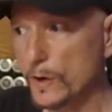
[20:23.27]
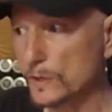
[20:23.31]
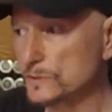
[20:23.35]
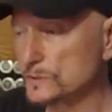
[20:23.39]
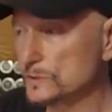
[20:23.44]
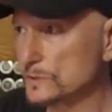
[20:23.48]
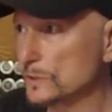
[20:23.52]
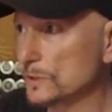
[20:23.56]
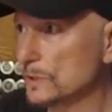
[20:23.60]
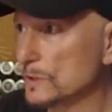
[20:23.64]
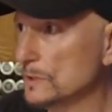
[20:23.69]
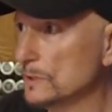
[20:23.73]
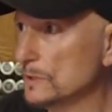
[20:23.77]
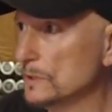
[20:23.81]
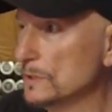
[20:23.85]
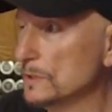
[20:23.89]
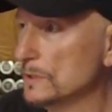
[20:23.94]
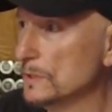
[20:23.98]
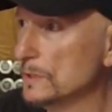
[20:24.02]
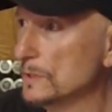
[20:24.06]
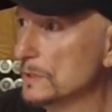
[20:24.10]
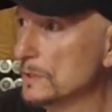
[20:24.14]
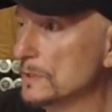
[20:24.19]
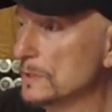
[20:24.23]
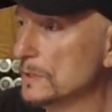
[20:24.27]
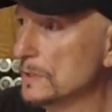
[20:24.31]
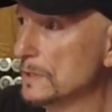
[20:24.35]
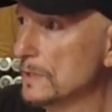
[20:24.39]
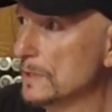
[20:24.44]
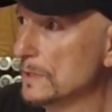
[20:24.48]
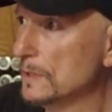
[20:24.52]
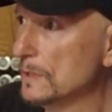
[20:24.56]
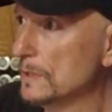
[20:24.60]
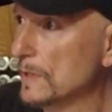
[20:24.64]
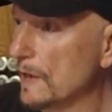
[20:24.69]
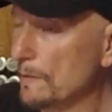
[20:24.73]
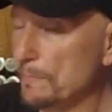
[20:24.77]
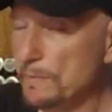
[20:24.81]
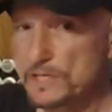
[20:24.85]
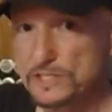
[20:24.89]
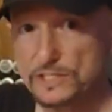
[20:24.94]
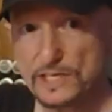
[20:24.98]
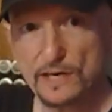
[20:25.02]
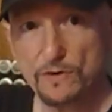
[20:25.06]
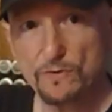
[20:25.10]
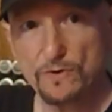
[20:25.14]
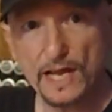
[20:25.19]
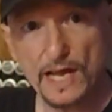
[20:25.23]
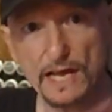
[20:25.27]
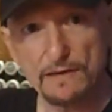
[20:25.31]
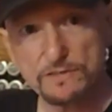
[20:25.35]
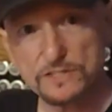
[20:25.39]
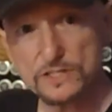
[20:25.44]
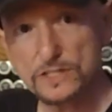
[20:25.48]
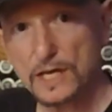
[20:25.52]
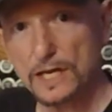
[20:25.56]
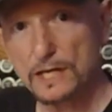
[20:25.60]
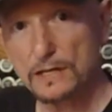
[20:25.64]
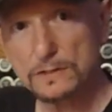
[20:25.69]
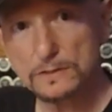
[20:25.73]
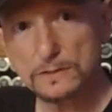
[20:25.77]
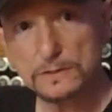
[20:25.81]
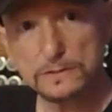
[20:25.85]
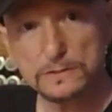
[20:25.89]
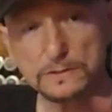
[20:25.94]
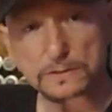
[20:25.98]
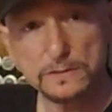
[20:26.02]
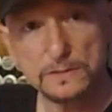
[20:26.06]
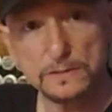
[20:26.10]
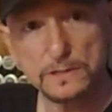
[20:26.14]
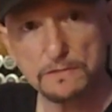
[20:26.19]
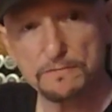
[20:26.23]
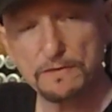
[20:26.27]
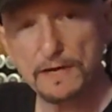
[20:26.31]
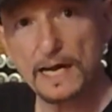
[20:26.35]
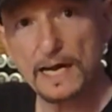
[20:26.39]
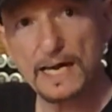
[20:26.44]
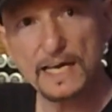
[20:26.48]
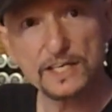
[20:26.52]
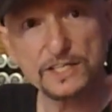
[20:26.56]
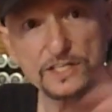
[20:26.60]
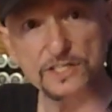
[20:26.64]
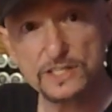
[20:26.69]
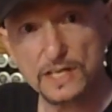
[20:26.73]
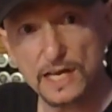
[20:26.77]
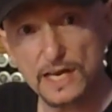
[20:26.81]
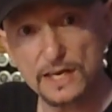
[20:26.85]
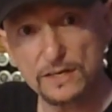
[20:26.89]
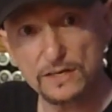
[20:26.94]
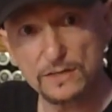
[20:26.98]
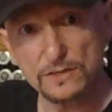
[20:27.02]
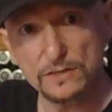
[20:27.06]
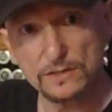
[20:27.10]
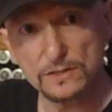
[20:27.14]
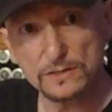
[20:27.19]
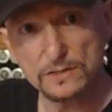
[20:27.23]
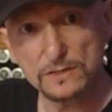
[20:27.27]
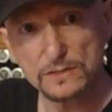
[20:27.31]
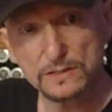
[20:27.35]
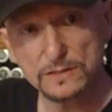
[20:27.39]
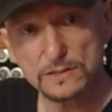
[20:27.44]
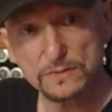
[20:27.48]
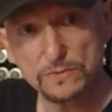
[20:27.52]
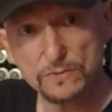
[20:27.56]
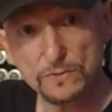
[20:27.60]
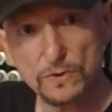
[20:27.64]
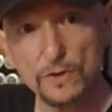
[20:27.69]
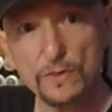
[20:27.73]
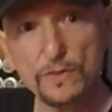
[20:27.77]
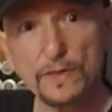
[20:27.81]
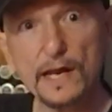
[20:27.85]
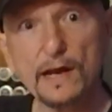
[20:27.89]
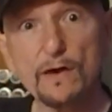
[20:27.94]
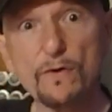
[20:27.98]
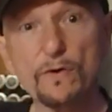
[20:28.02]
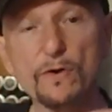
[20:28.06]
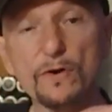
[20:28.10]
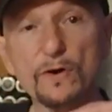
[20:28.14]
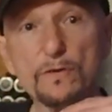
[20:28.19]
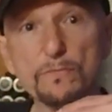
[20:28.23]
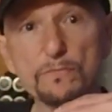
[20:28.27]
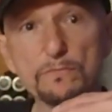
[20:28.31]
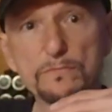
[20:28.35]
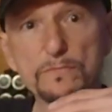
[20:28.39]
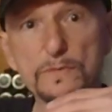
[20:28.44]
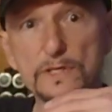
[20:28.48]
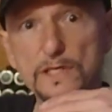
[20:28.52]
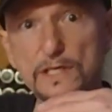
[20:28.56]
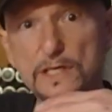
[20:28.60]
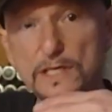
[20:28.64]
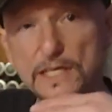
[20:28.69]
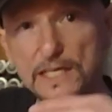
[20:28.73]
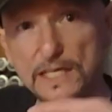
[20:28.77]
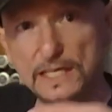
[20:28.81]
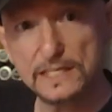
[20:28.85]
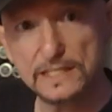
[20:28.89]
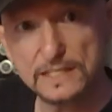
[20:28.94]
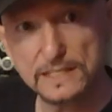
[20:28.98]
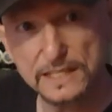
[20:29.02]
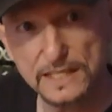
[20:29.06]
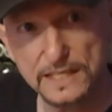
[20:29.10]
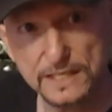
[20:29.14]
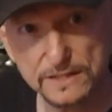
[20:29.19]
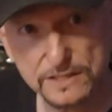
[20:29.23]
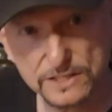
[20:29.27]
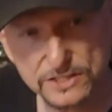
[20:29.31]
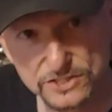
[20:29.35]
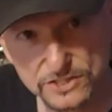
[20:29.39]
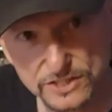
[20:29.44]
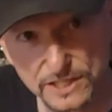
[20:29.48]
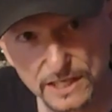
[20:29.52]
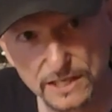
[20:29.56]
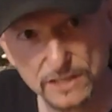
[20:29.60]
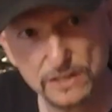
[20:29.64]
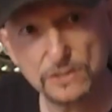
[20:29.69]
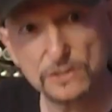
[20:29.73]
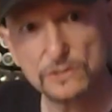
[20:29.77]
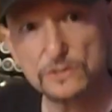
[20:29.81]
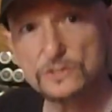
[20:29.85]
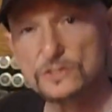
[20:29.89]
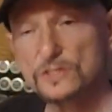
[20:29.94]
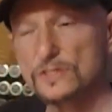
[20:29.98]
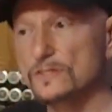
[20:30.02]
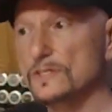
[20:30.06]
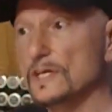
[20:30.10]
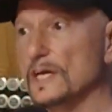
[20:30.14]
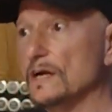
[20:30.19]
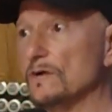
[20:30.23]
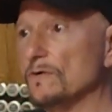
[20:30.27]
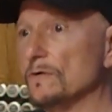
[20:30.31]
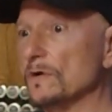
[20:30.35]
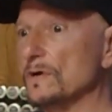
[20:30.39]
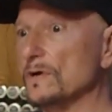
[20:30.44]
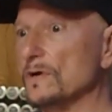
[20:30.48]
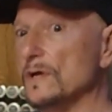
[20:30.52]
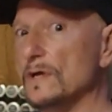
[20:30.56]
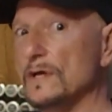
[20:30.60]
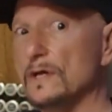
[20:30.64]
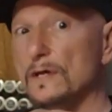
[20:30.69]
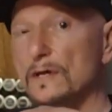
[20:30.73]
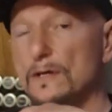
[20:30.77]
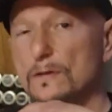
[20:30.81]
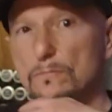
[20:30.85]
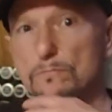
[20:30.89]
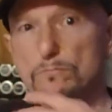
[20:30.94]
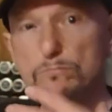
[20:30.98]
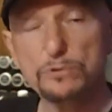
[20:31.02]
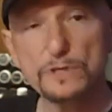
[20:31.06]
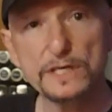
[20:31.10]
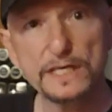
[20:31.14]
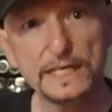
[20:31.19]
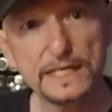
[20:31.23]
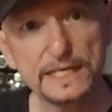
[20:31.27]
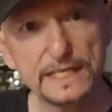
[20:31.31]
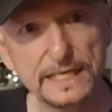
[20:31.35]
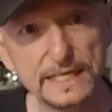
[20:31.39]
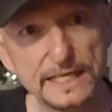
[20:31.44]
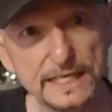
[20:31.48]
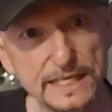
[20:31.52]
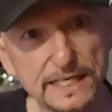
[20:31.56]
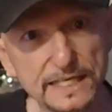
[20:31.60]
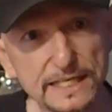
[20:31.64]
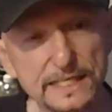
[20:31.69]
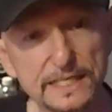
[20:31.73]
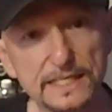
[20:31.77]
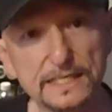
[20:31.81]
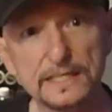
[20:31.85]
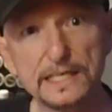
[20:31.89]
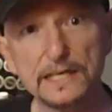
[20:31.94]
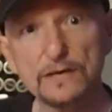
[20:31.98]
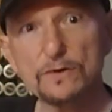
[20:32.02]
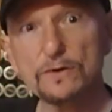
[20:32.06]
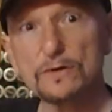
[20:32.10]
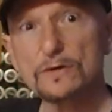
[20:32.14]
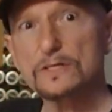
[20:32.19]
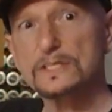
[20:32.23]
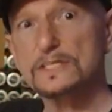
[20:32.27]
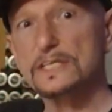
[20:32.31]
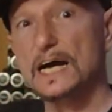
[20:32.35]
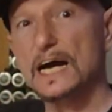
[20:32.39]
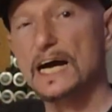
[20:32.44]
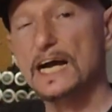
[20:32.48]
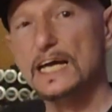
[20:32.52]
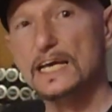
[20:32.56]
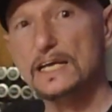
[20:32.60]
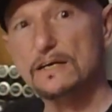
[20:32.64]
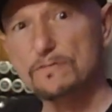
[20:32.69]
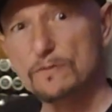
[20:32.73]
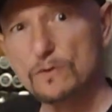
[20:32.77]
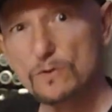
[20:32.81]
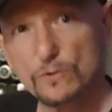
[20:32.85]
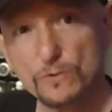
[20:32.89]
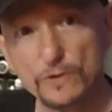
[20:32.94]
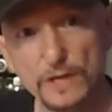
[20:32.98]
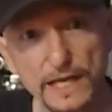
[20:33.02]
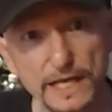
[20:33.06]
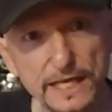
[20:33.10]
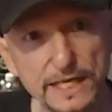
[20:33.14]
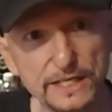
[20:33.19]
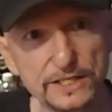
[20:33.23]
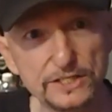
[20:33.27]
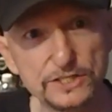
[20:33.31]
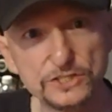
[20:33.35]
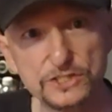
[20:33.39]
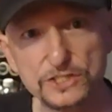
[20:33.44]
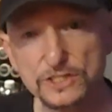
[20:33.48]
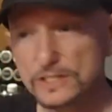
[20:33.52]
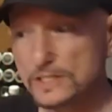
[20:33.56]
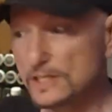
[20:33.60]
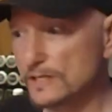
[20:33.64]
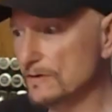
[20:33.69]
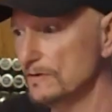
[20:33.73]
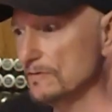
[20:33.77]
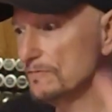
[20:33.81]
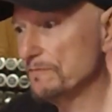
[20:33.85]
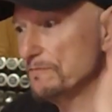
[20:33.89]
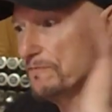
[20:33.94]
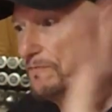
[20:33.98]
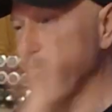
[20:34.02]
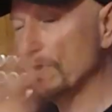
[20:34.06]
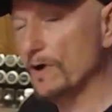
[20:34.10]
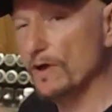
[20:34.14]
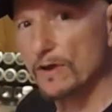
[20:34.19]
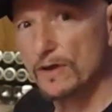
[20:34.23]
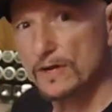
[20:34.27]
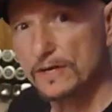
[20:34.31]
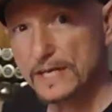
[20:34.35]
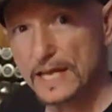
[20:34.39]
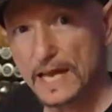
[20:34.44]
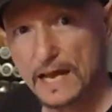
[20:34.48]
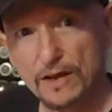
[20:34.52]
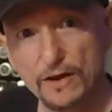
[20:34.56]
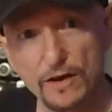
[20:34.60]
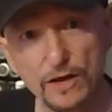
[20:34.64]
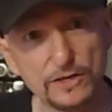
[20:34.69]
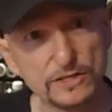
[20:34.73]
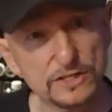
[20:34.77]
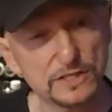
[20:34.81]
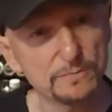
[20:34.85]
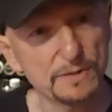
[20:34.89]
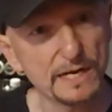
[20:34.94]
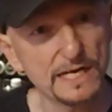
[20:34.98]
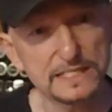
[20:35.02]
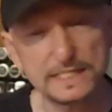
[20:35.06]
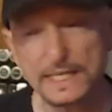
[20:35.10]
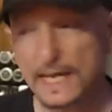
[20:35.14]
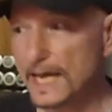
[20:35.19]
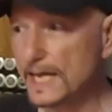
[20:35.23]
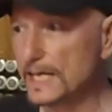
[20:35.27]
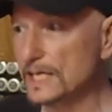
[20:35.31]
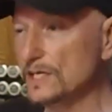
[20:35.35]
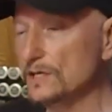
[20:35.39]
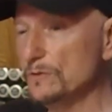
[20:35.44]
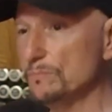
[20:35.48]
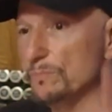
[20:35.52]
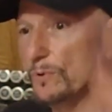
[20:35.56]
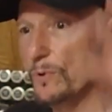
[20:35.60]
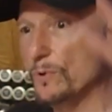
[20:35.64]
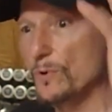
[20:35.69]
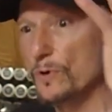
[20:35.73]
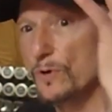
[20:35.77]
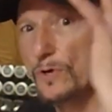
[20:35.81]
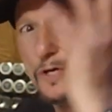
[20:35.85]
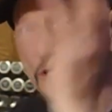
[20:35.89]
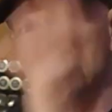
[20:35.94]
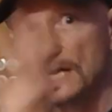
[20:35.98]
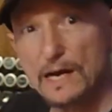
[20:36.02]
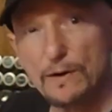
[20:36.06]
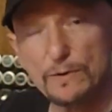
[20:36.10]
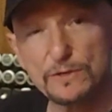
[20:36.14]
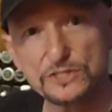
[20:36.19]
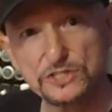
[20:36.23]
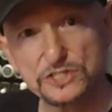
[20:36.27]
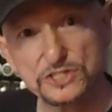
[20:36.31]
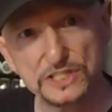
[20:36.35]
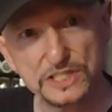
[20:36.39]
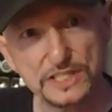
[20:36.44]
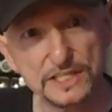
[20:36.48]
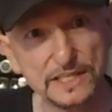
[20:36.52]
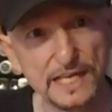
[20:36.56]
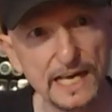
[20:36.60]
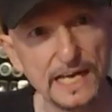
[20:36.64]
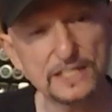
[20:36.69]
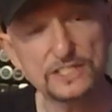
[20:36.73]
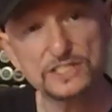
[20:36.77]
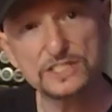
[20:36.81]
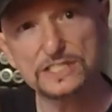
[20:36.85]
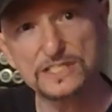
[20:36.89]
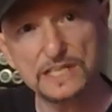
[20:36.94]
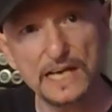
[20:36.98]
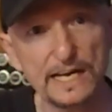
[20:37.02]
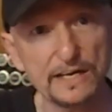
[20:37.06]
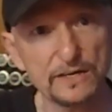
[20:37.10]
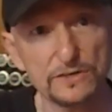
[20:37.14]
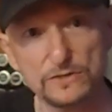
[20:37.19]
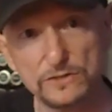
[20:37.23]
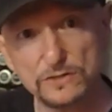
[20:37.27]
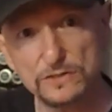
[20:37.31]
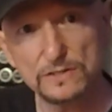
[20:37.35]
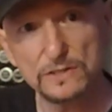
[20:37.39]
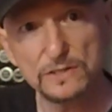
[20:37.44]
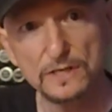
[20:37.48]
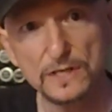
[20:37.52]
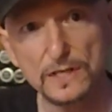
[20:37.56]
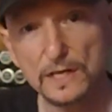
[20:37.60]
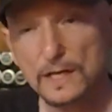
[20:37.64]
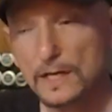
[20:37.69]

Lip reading: So that means I don't have a cycle. If I had a cycle where they were getting in the cells and they were breeding and they were dying of old age and they were falling down onto my tacky board, and I would see that cycle.